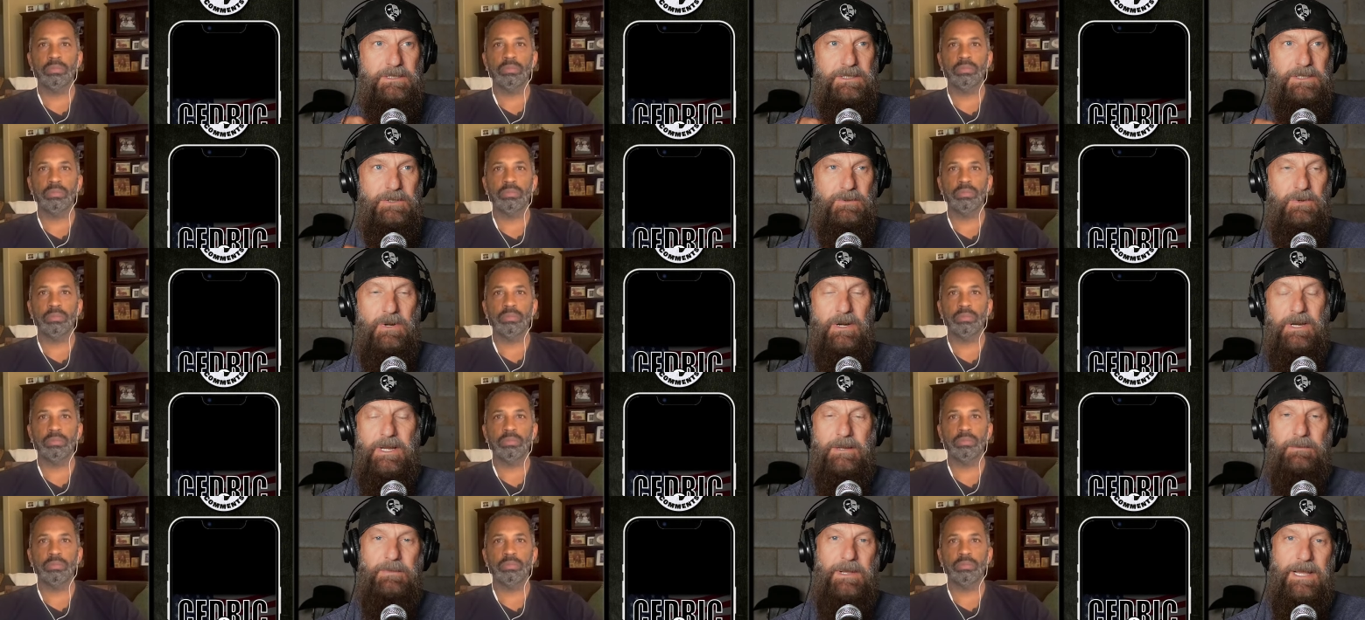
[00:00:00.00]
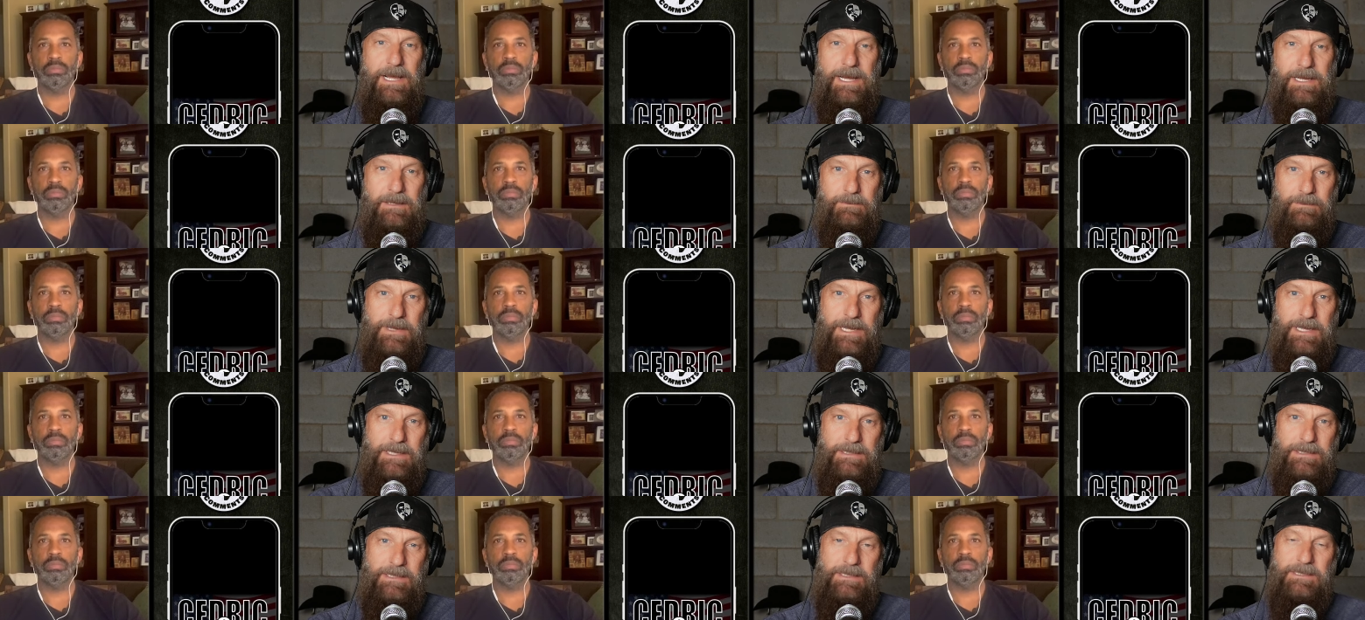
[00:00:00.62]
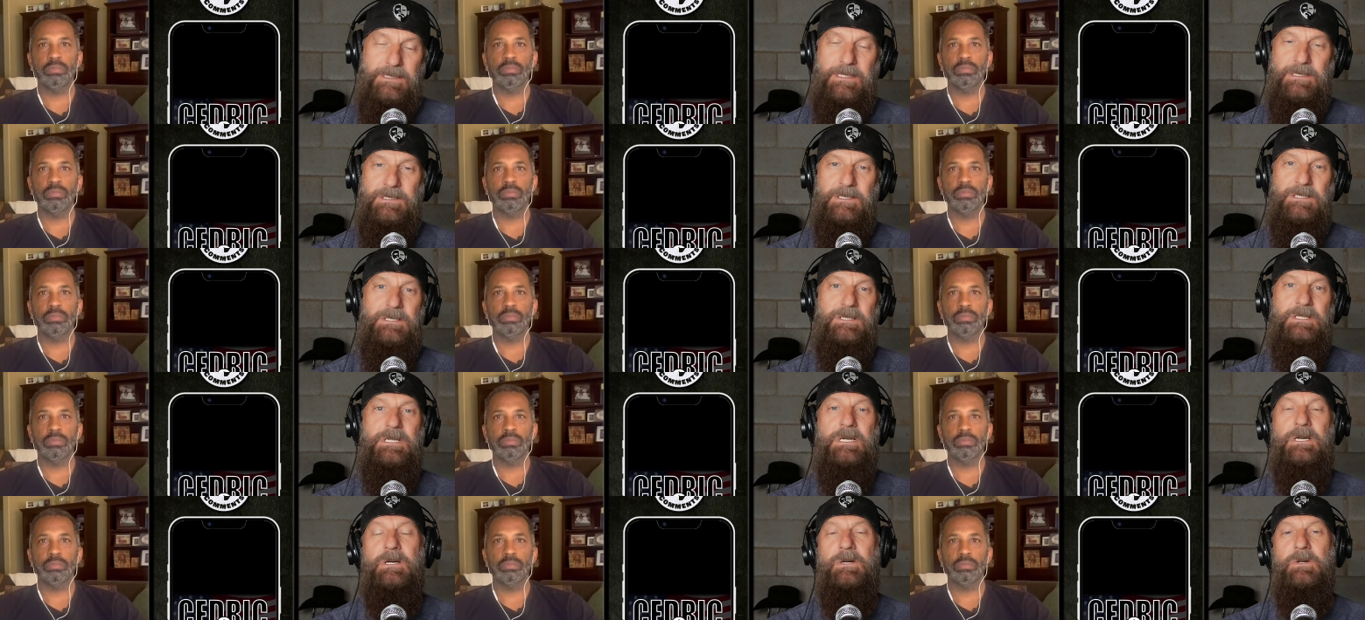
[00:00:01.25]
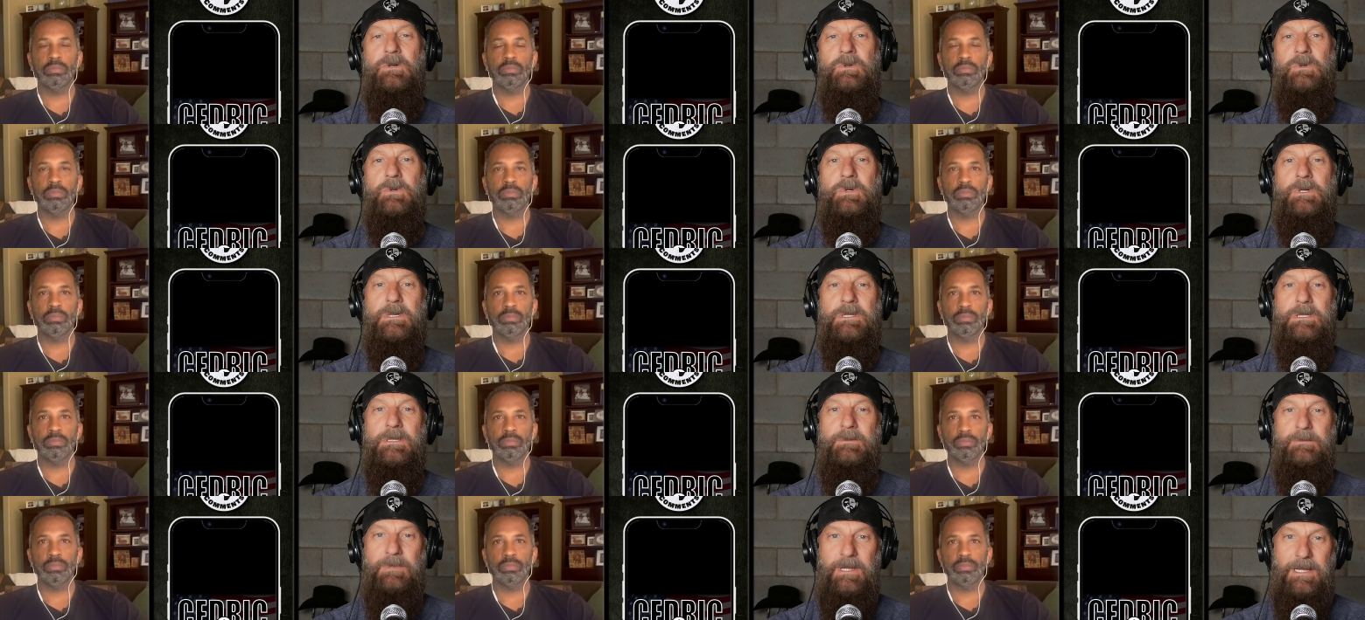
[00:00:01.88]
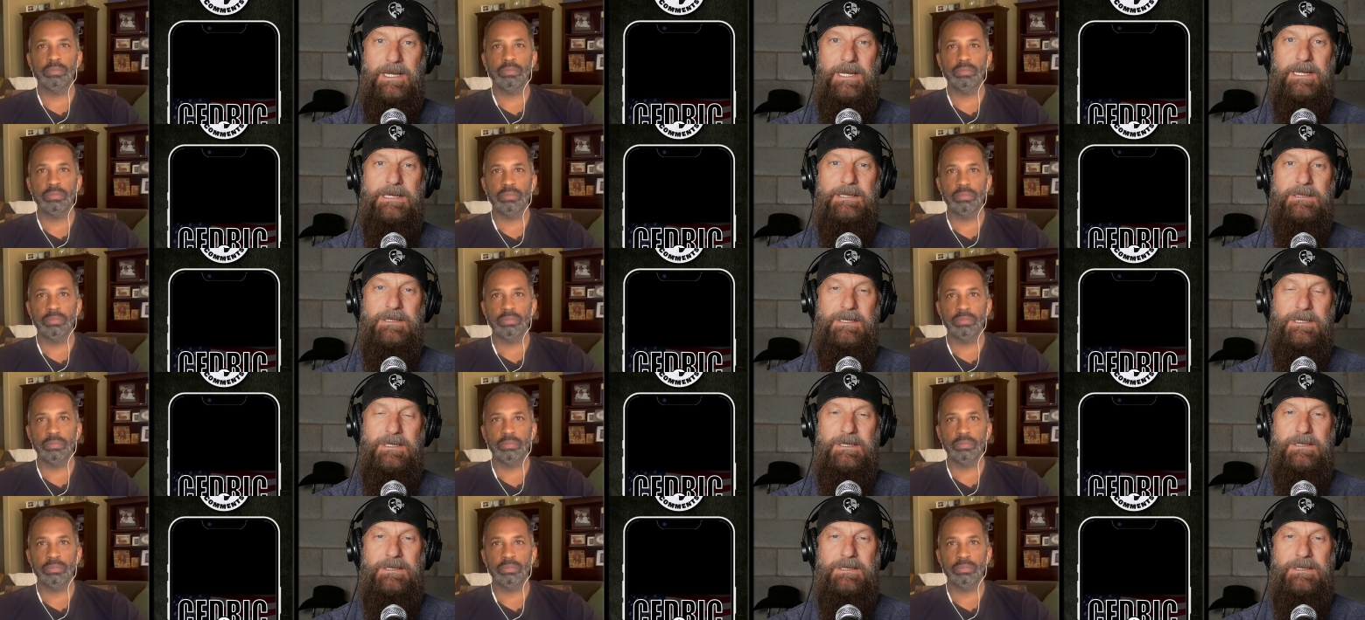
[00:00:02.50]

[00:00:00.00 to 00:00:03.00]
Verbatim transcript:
Speaker 1: you are a black man that doesn't toe the black